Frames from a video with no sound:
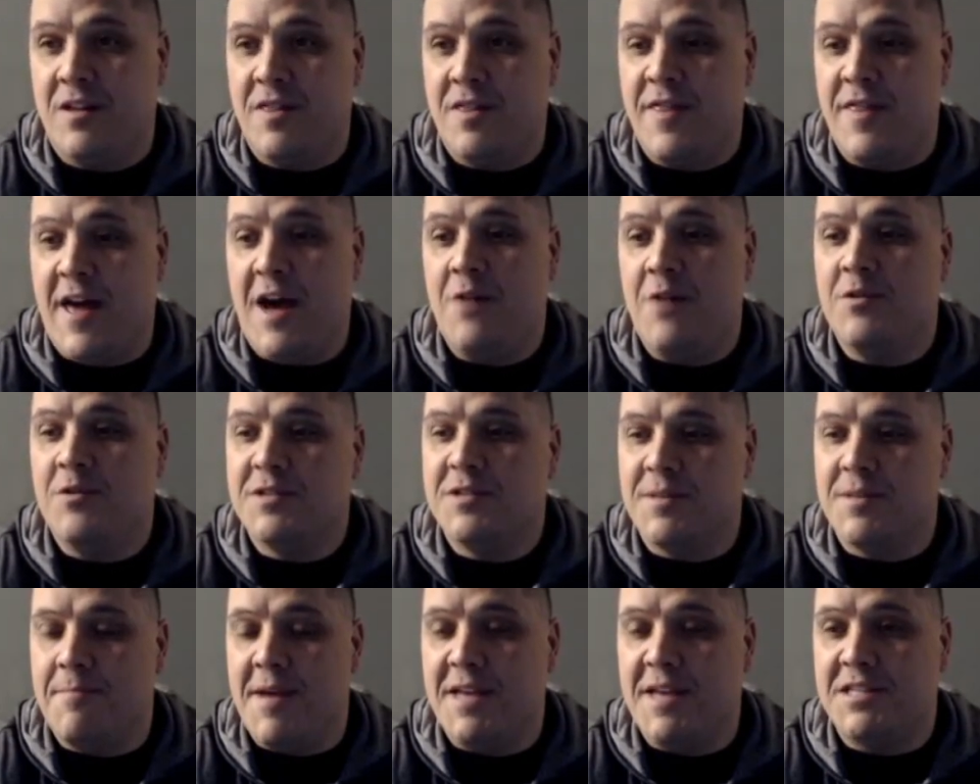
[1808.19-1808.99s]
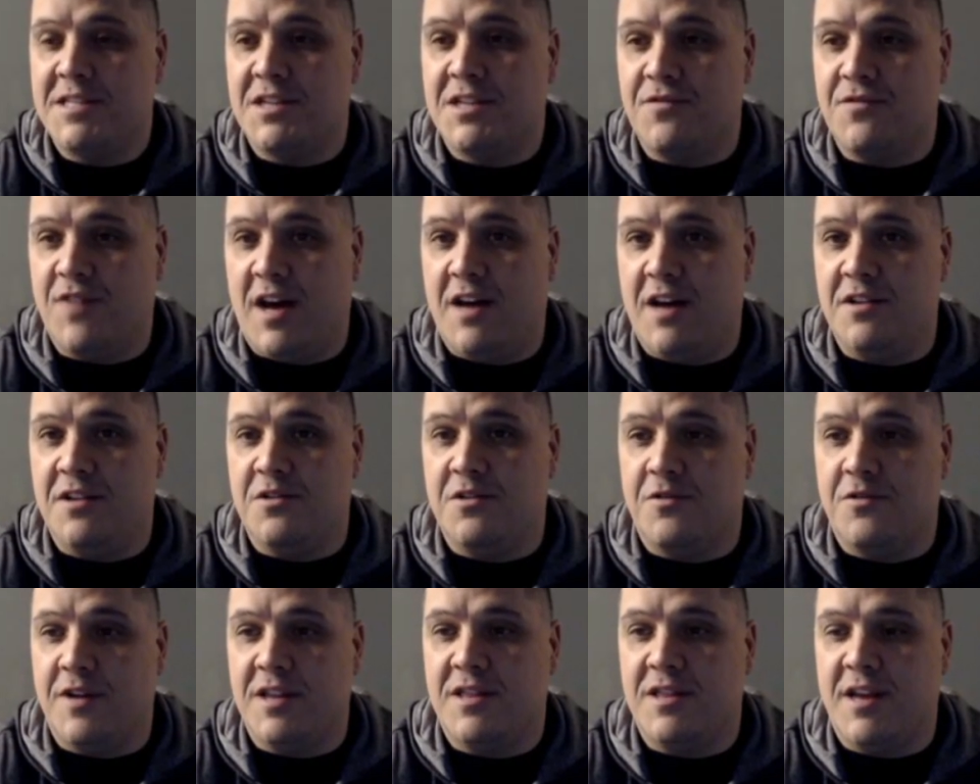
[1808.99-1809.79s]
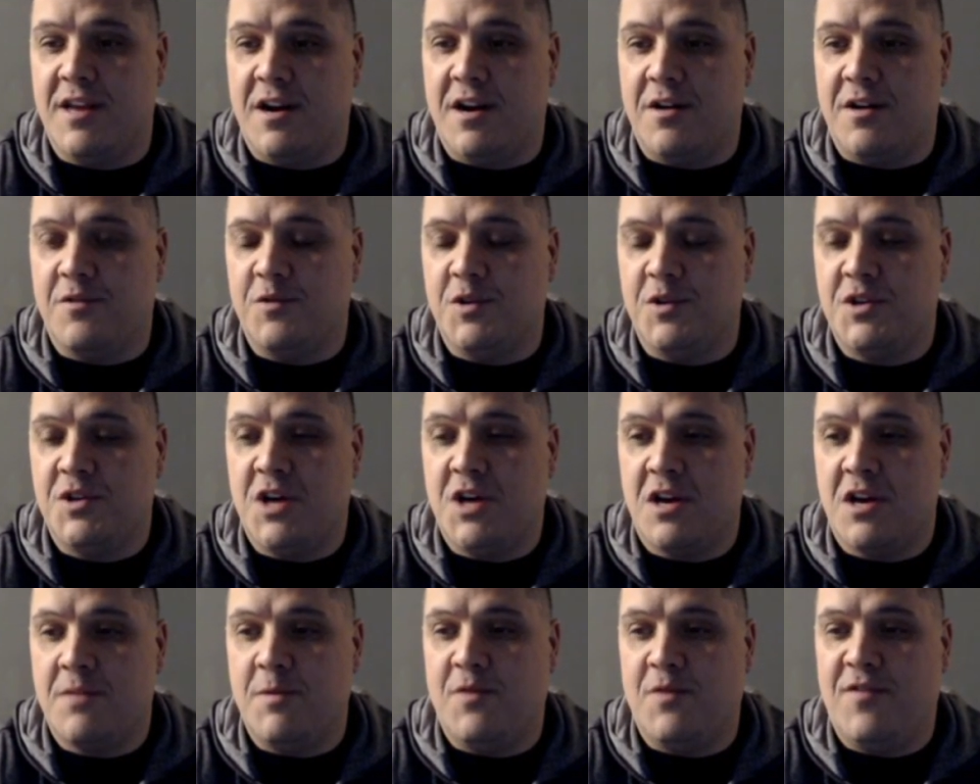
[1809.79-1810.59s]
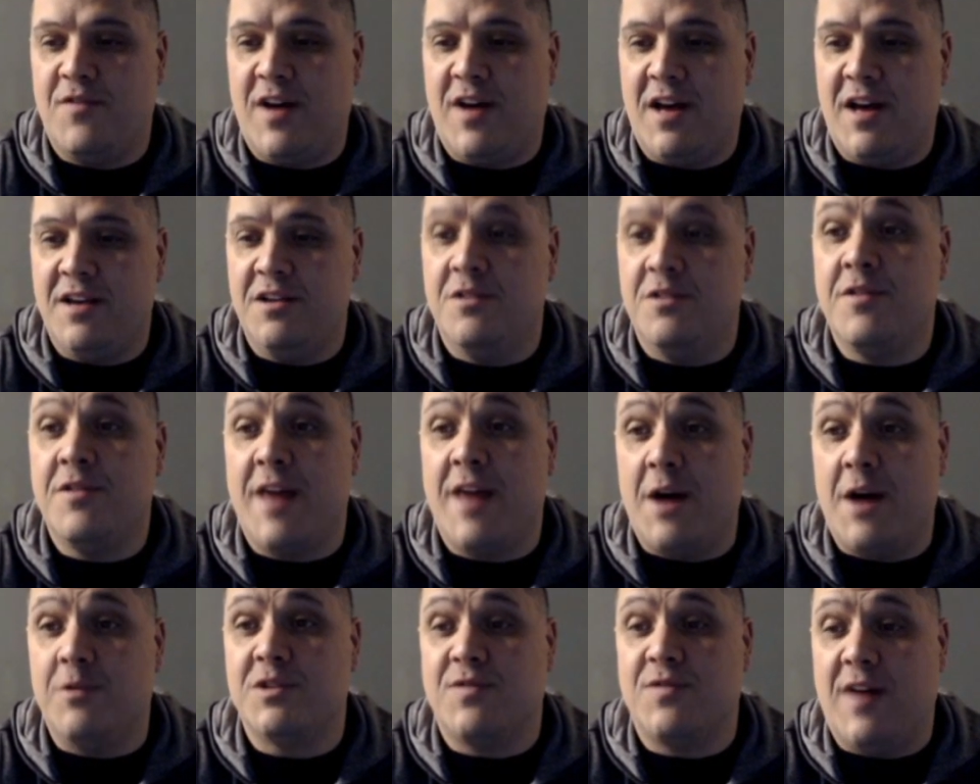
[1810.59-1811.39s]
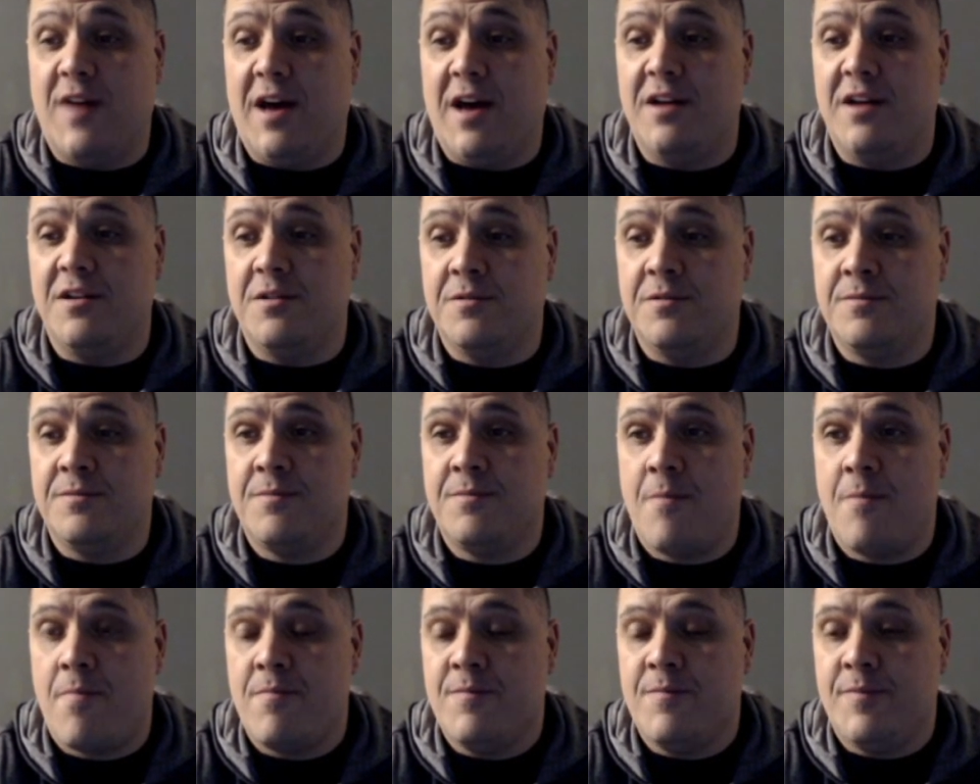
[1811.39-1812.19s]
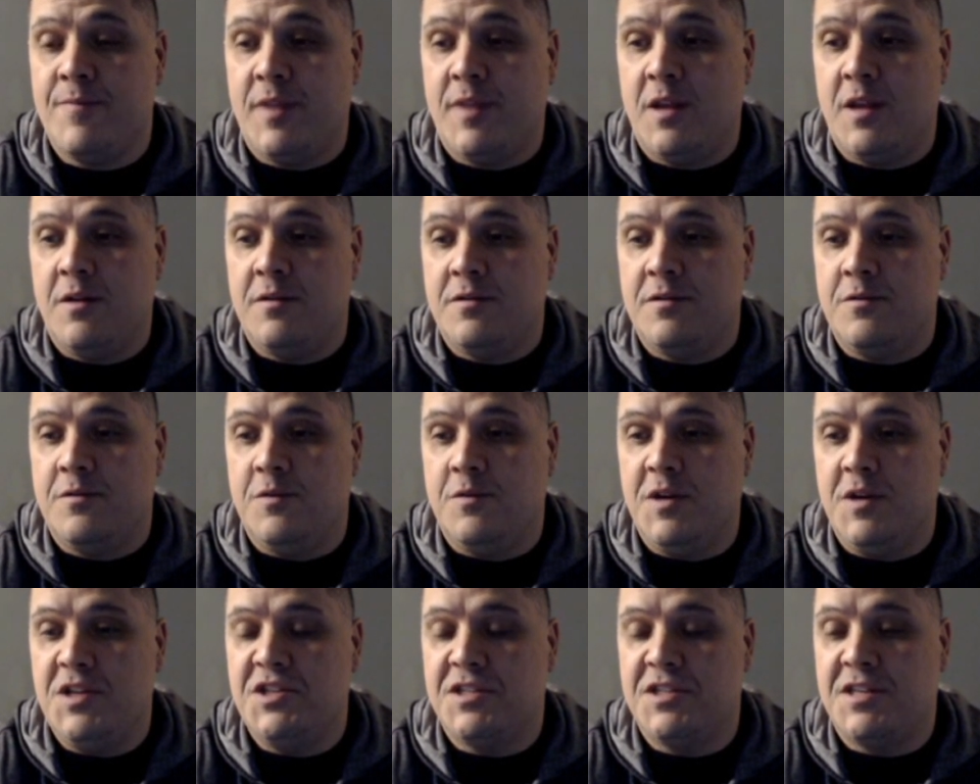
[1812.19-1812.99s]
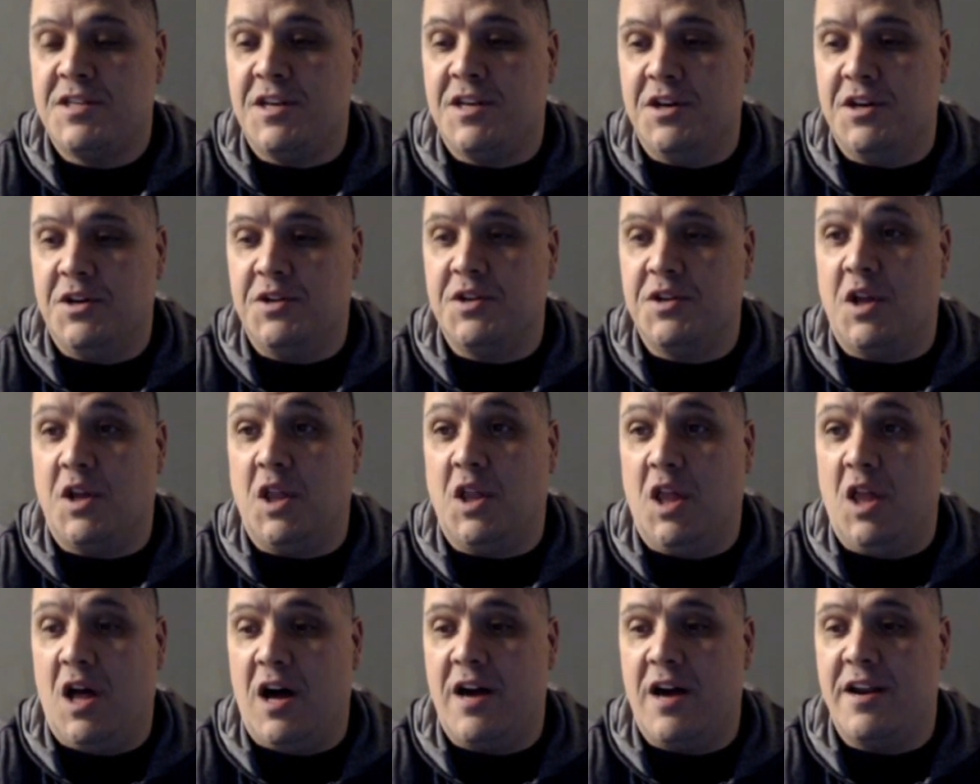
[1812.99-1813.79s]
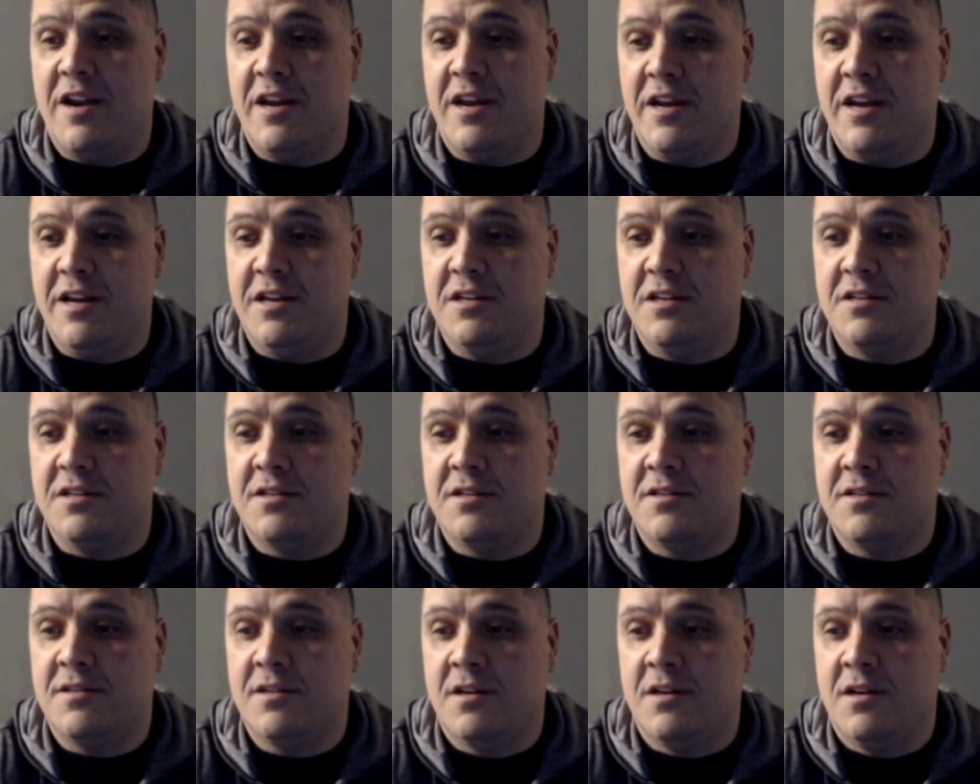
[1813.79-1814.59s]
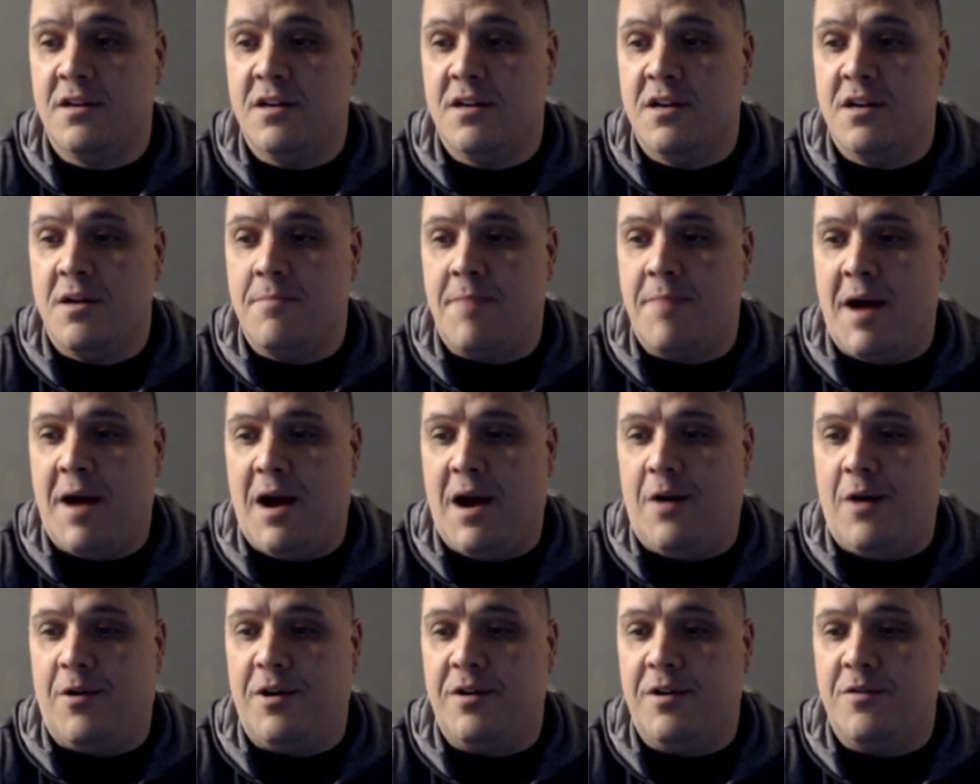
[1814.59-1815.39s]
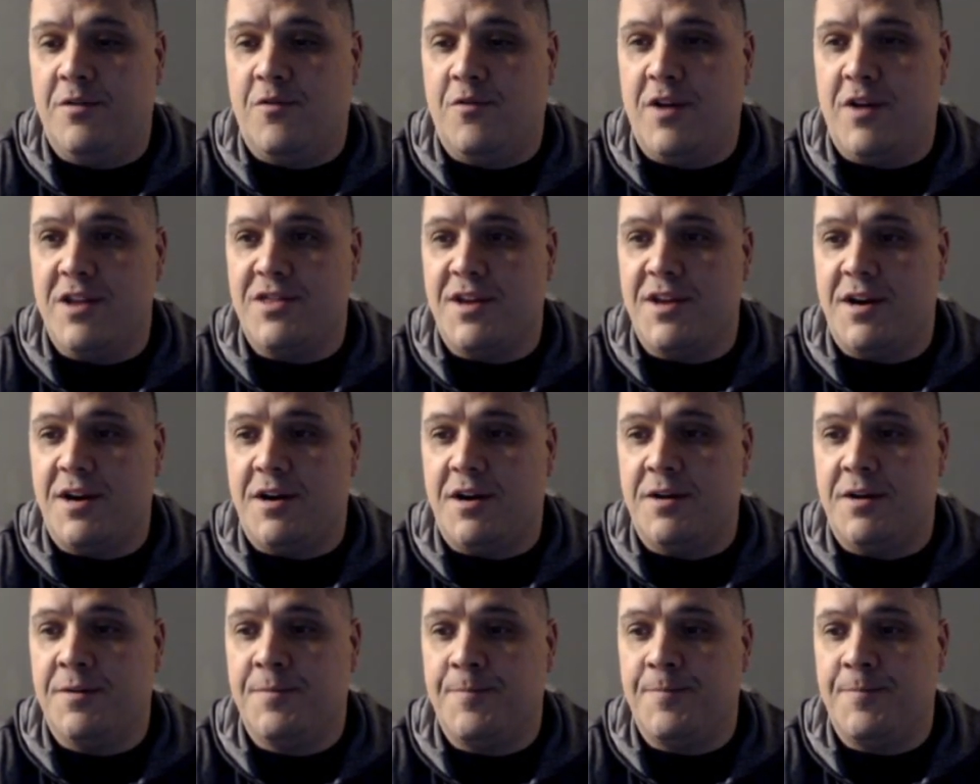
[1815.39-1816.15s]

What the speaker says: That was amazing value right there. When you talk about value, that was value. We just killed a lot of his power right there.